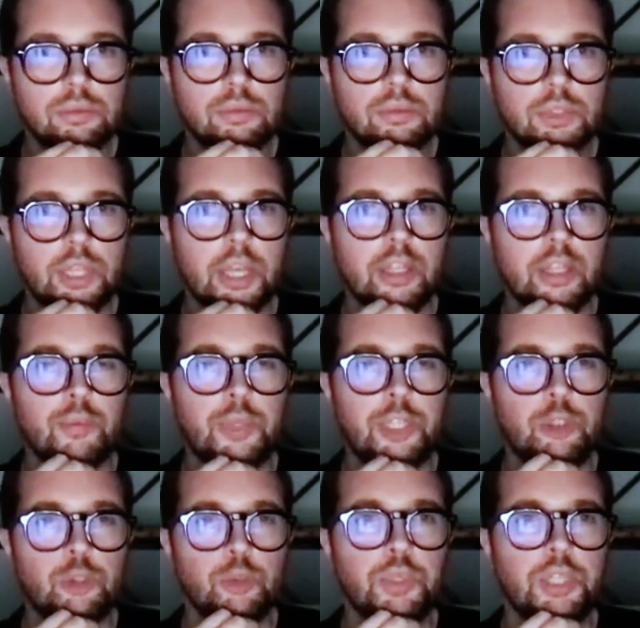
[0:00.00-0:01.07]
get the
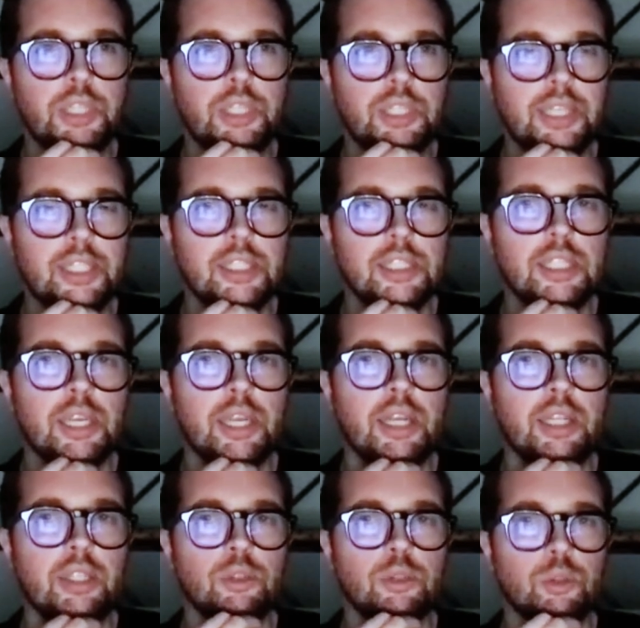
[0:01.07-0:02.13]
B2B leads
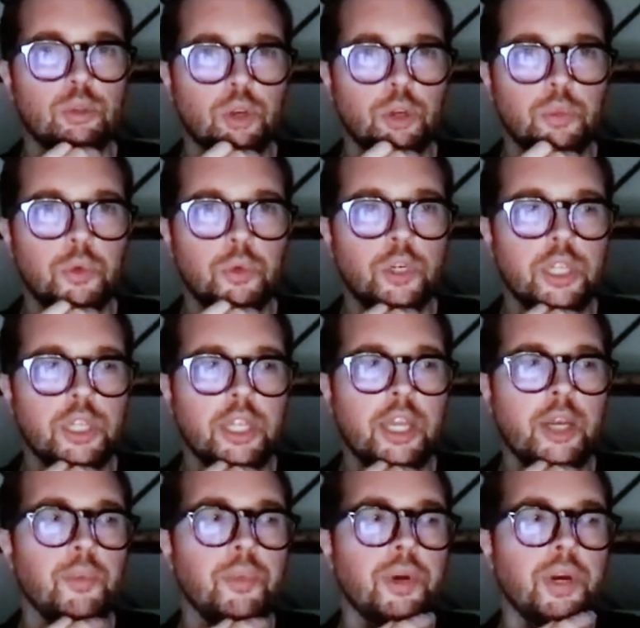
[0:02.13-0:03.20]
and to onboard
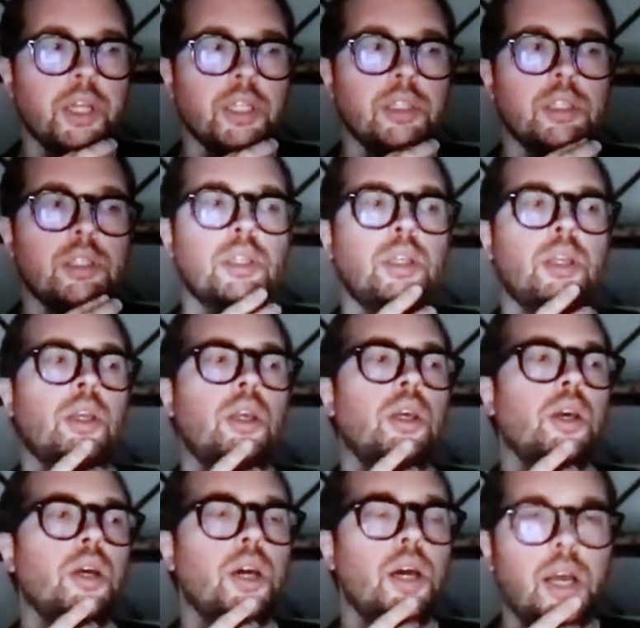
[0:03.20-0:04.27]
them, but
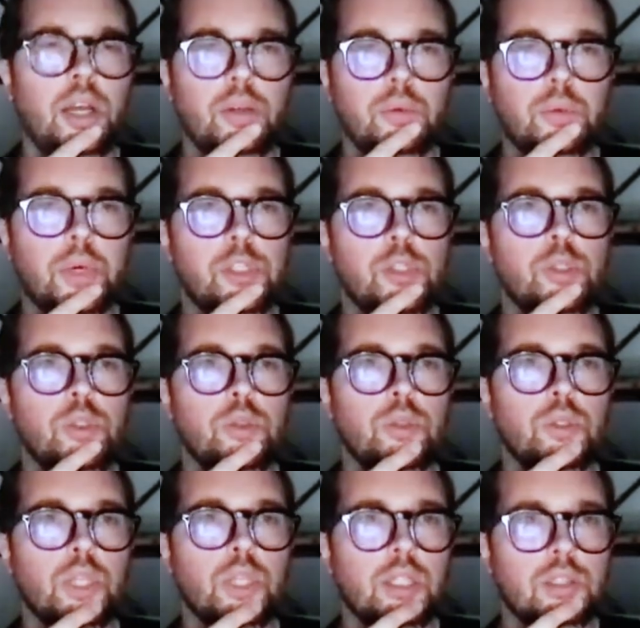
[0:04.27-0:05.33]
once you do
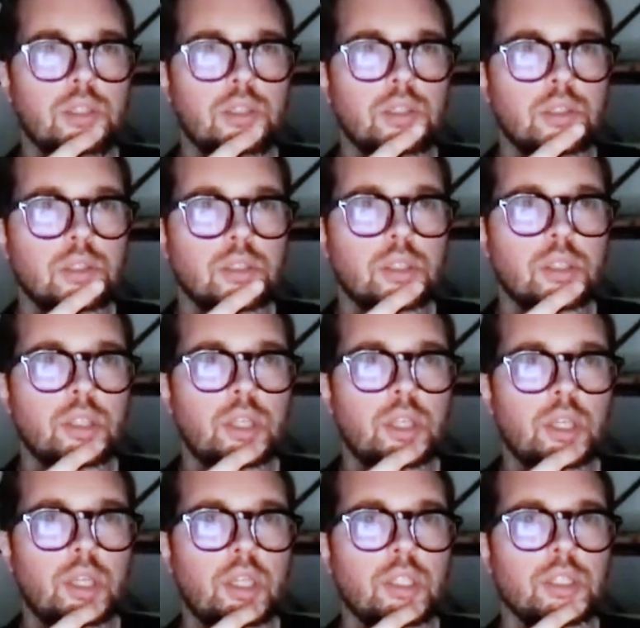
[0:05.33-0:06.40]
that,
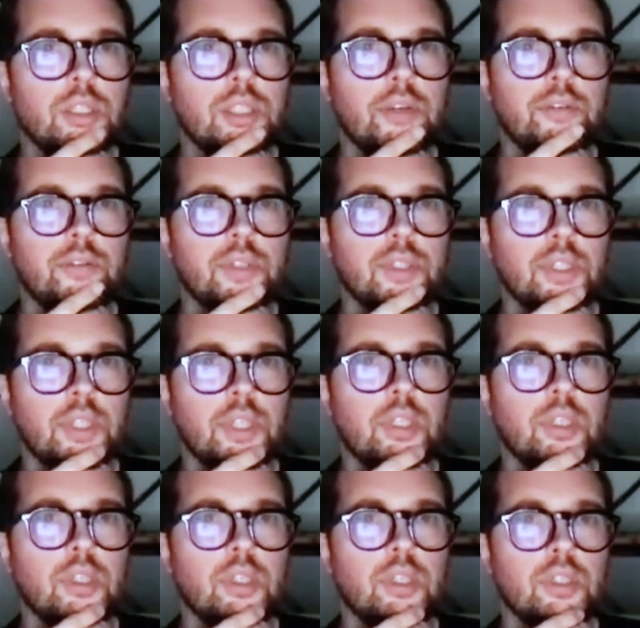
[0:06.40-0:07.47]
it's definitely
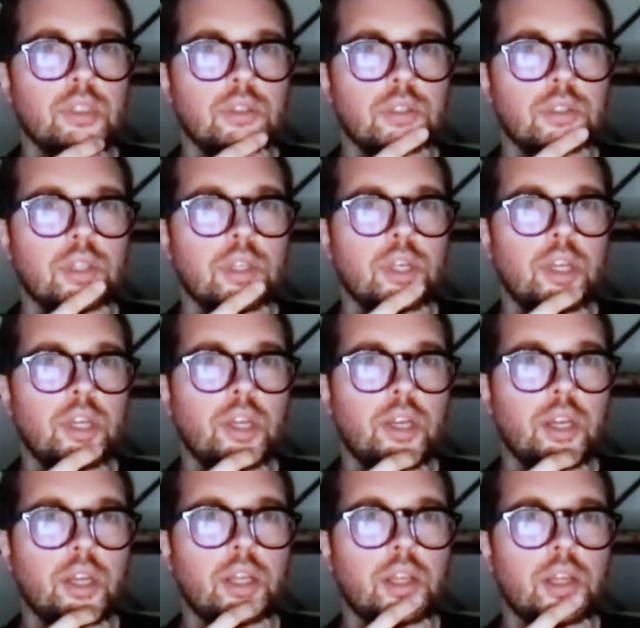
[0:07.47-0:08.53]

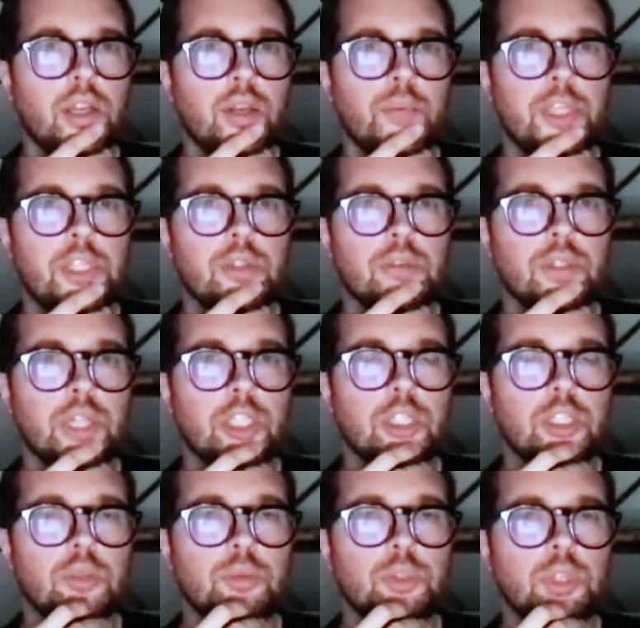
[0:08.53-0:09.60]
an amazing
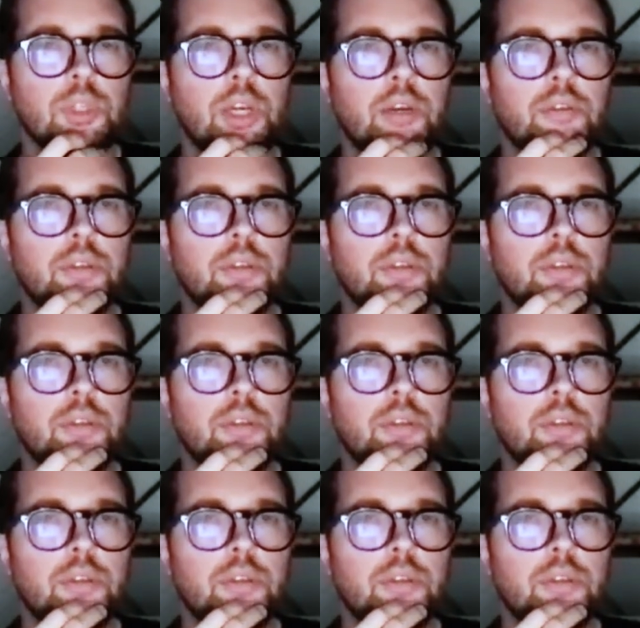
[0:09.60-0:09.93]
relationship to have.